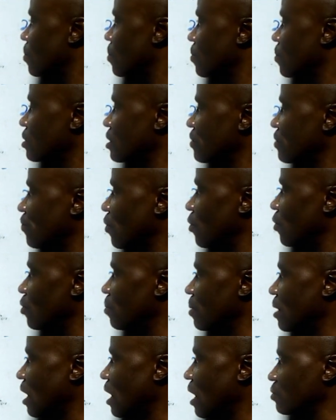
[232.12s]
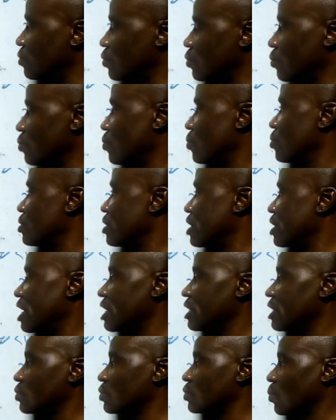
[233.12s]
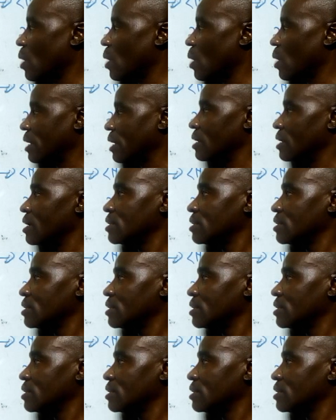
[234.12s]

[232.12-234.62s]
This volume now to here is 1.